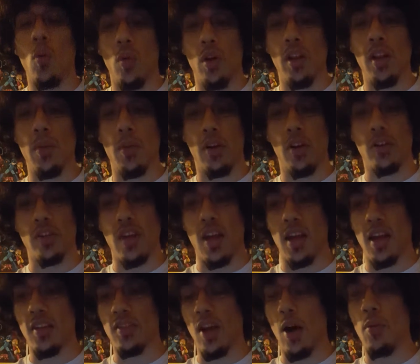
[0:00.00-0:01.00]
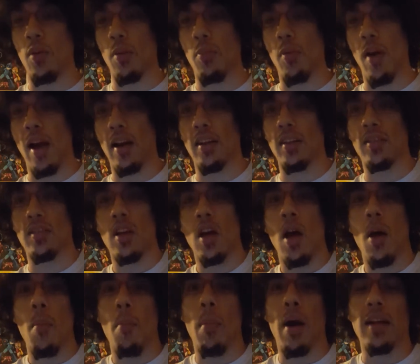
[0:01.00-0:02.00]
really what you're saying is, I want to practice
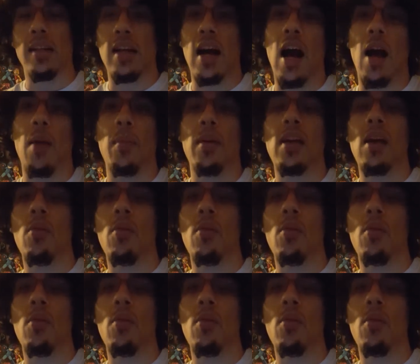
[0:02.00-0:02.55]
my timing,